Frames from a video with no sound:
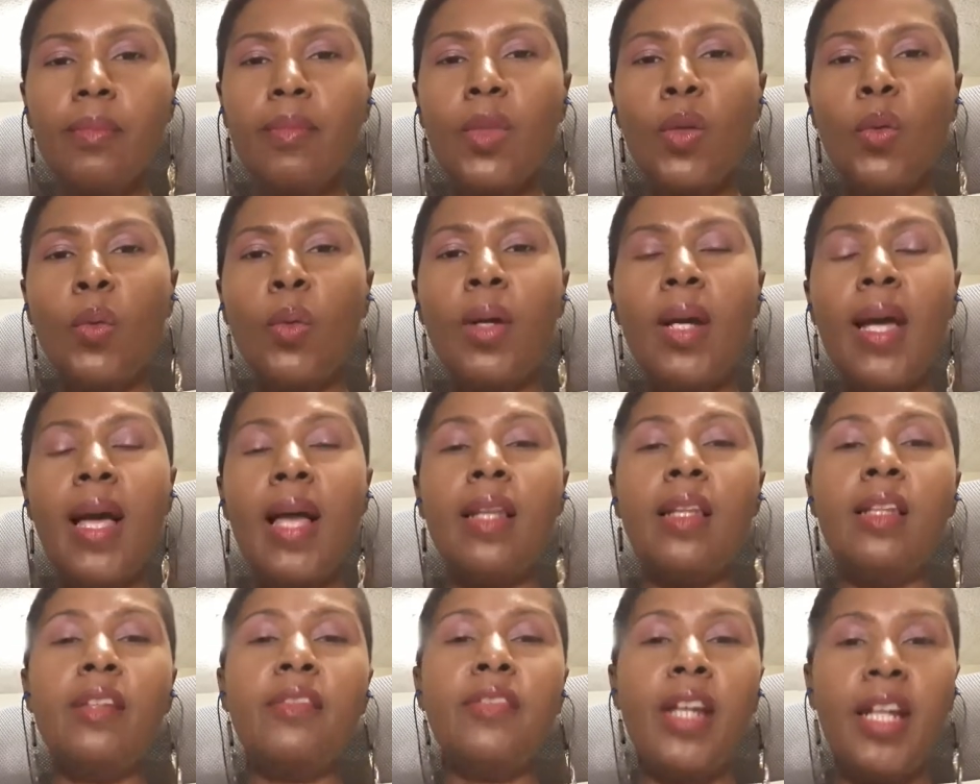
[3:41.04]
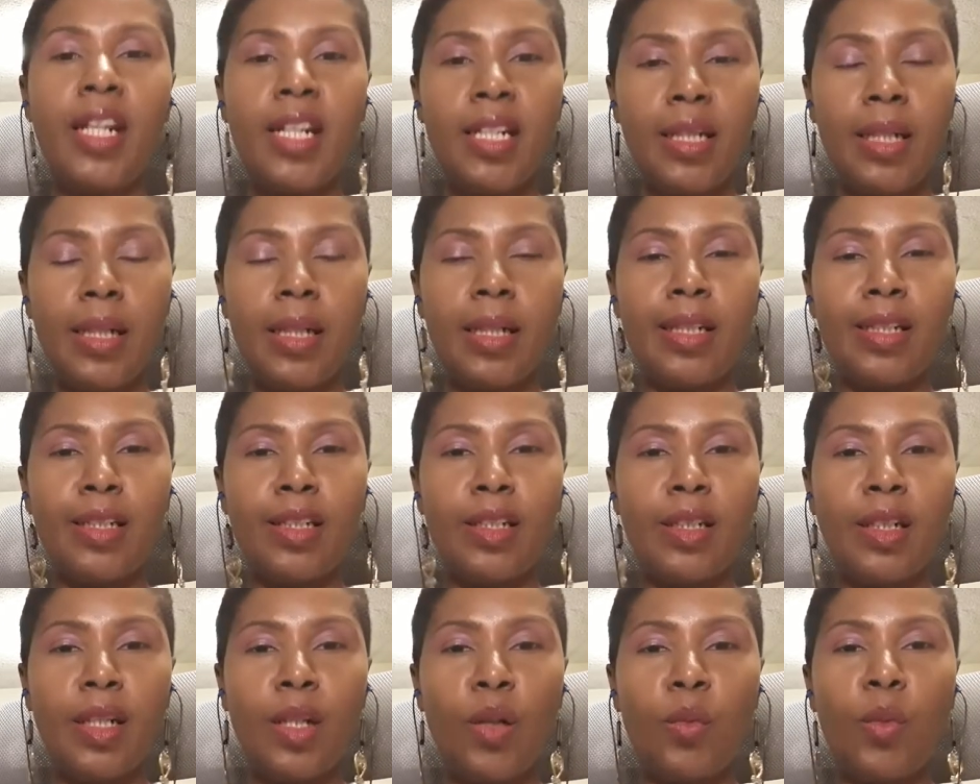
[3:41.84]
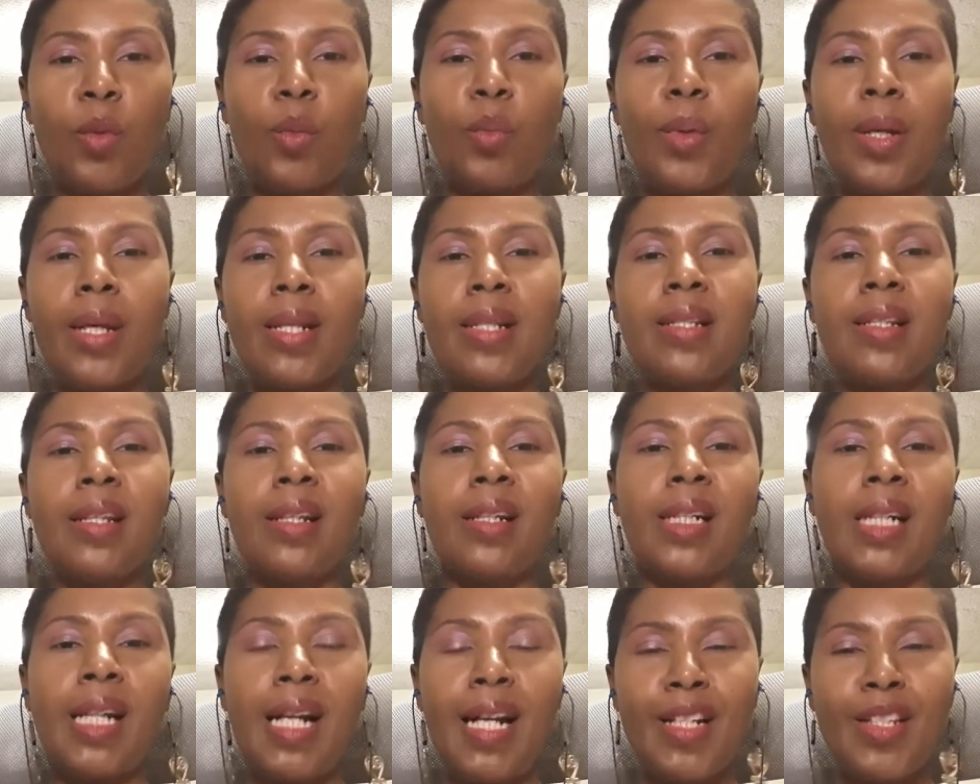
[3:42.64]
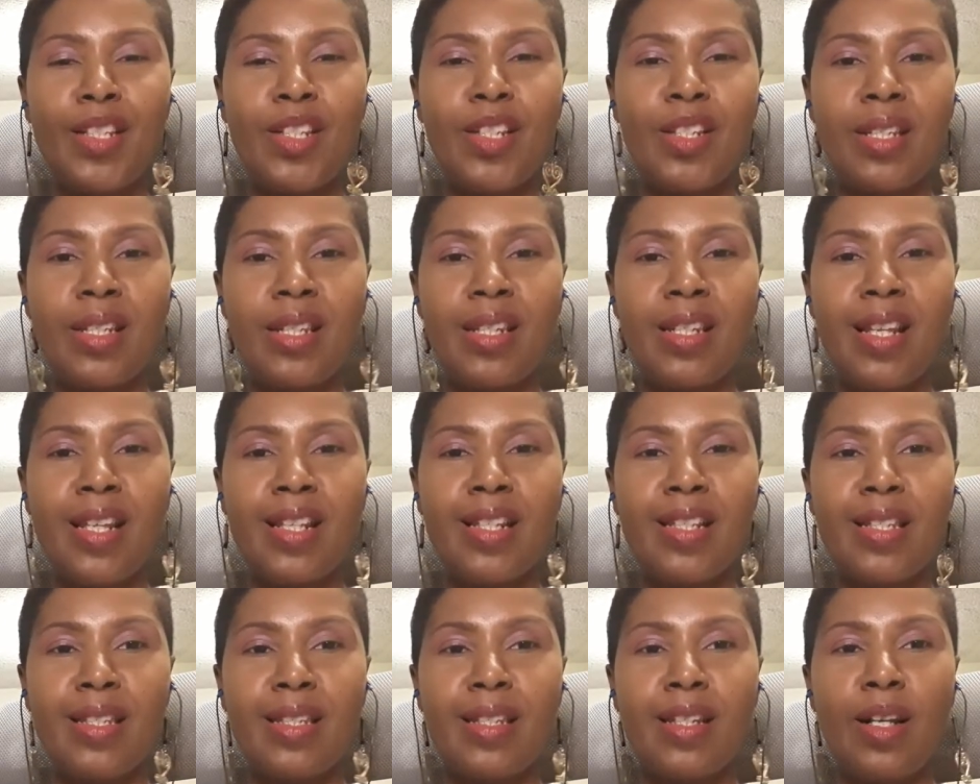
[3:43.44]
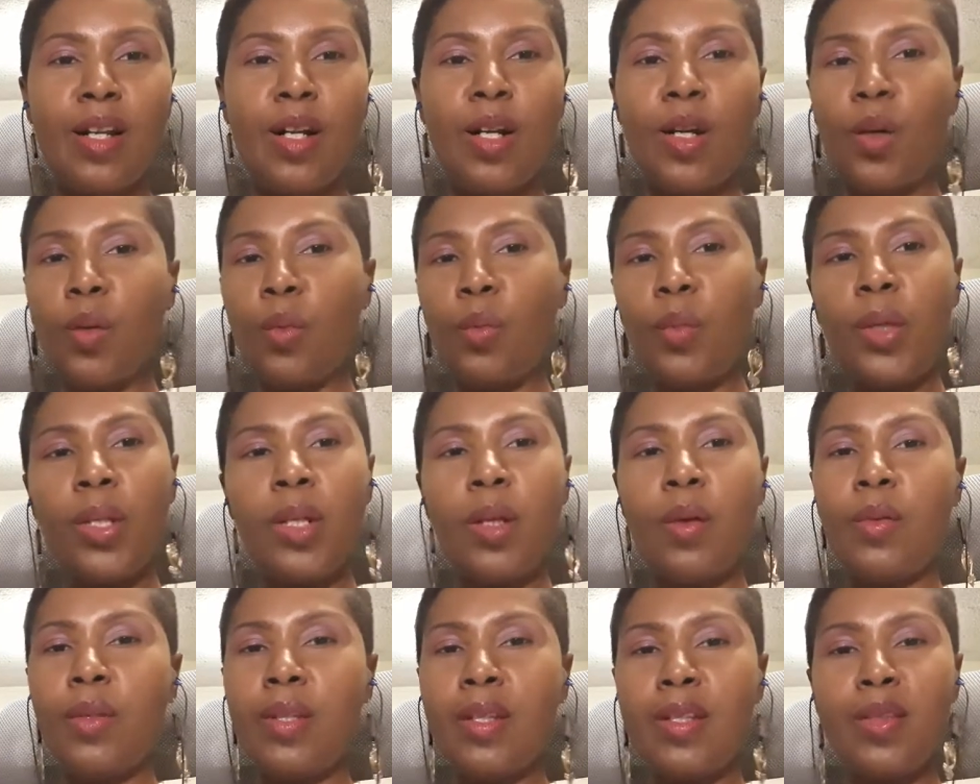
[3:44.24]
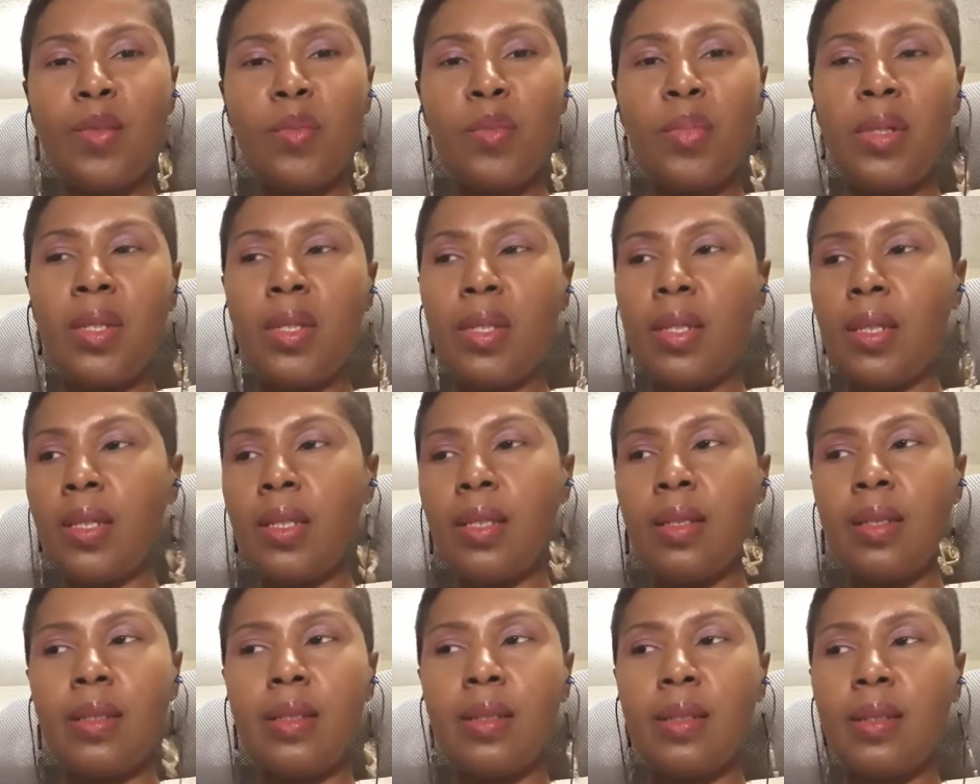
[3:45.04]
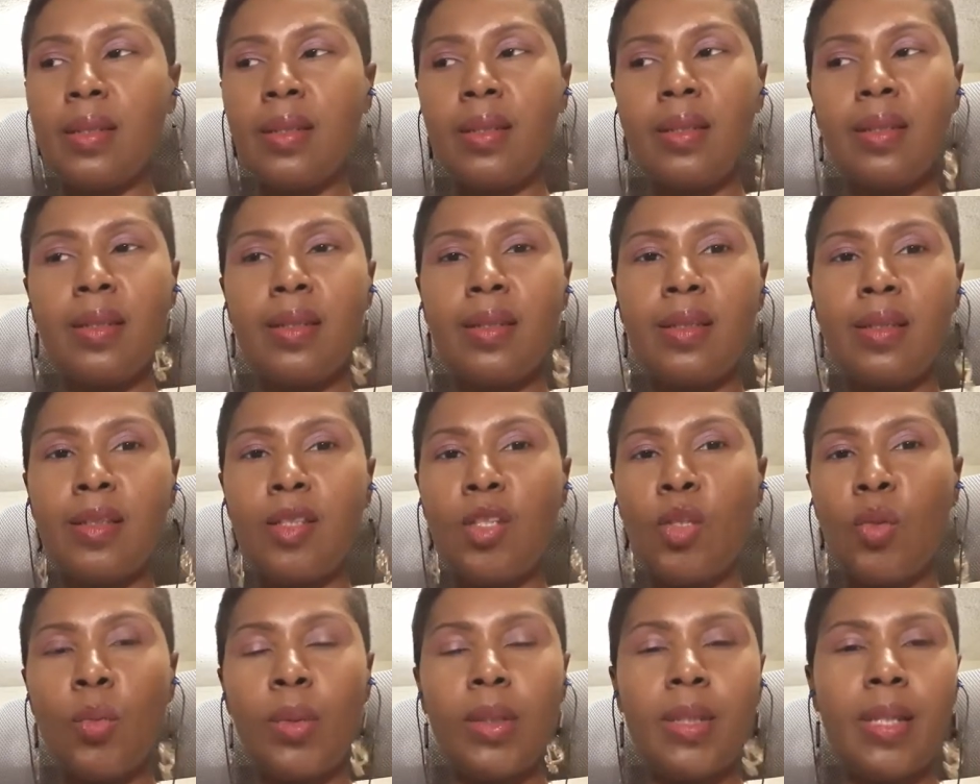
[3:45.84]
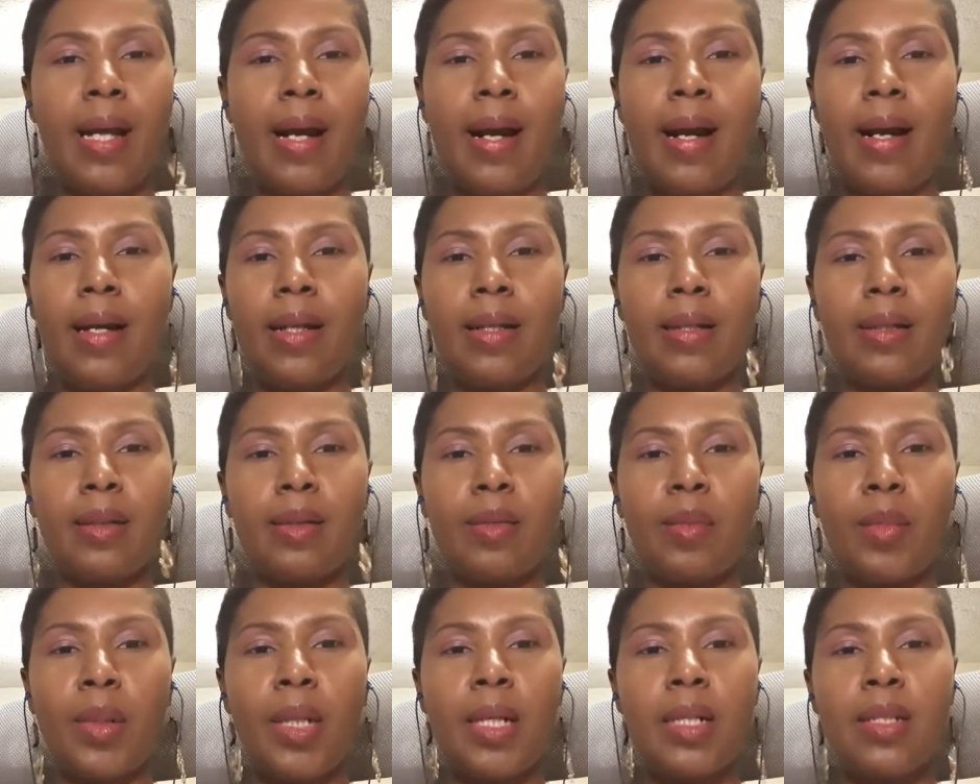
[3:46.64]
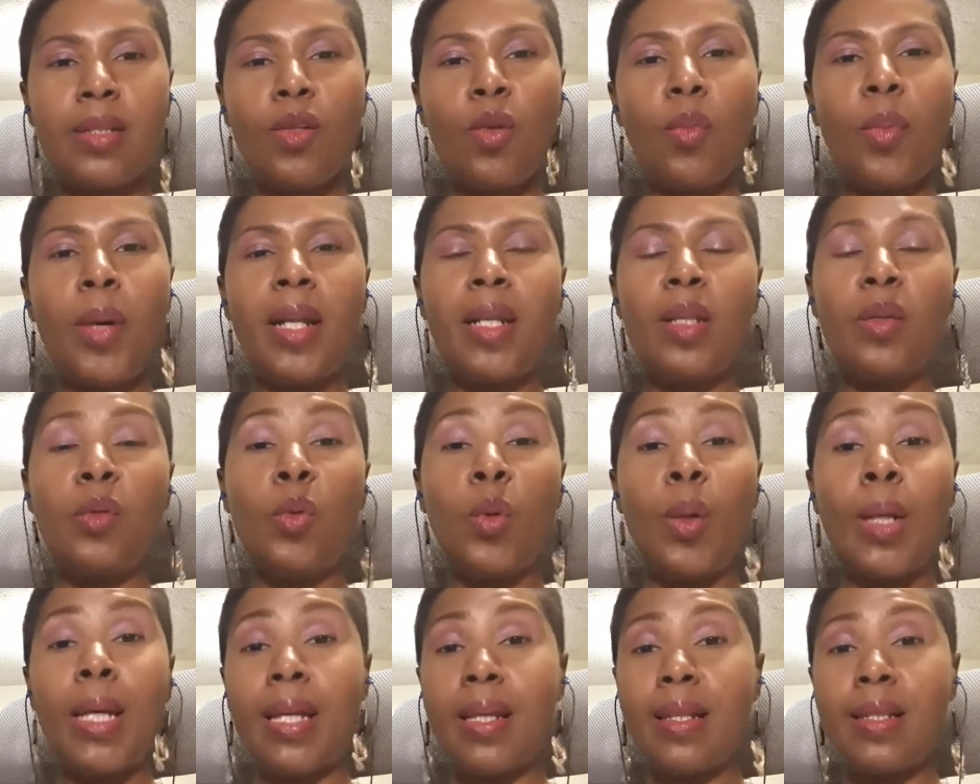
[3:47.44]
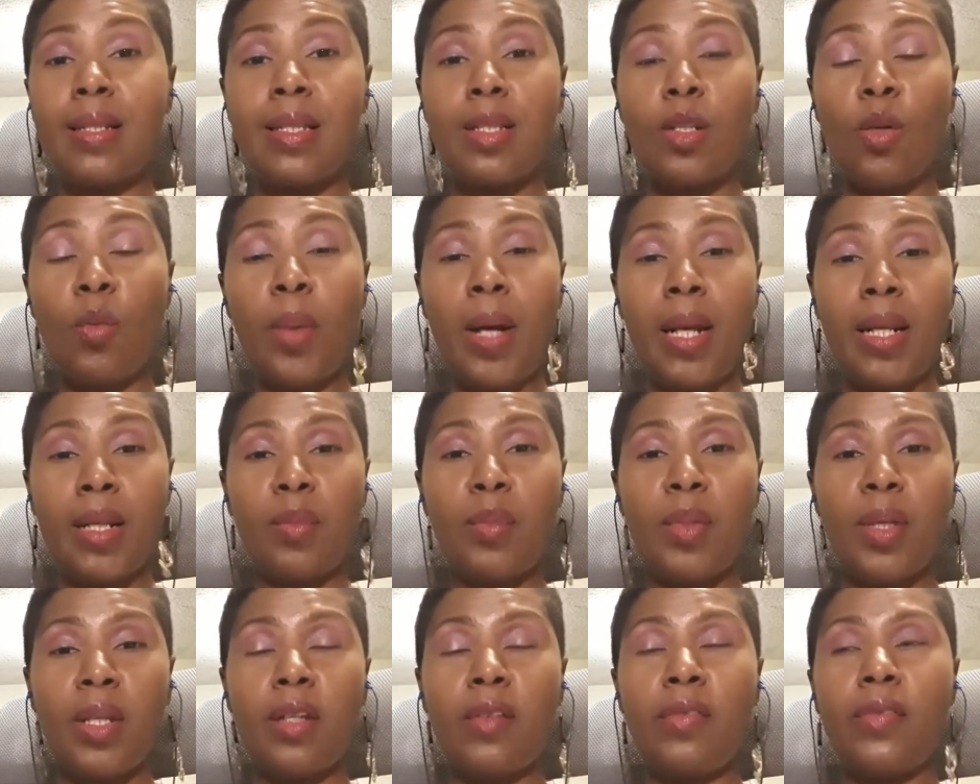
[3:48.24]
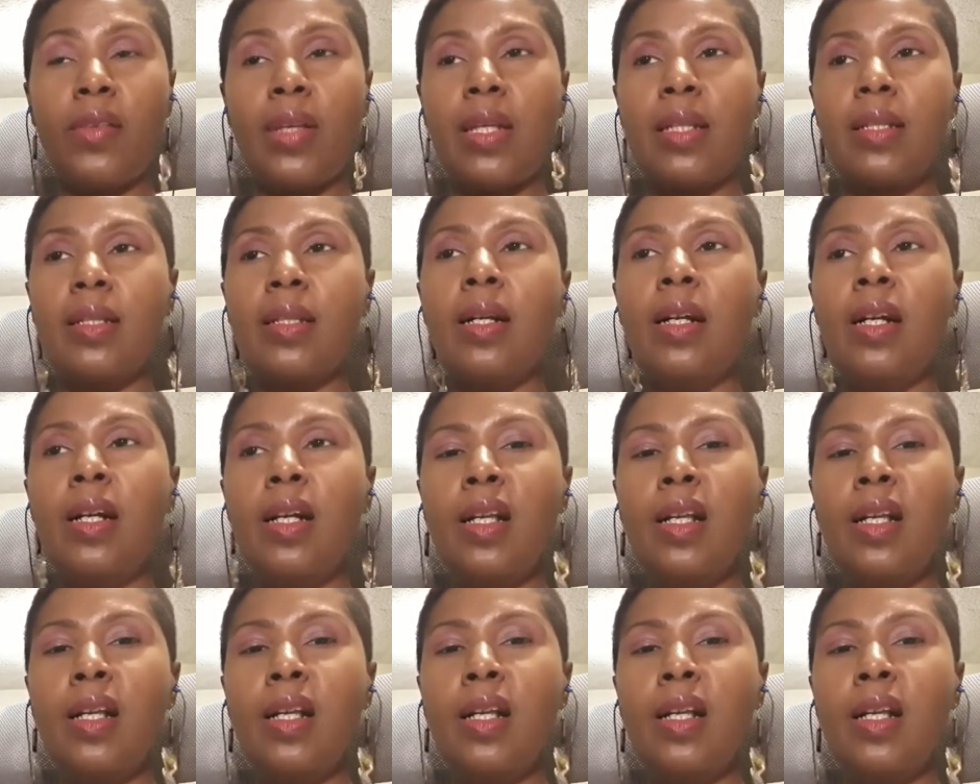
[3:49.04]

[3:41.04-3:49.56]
We're elevating. We're raising consciousness. We don't need to be doing that because nobody wins, nobody benefits.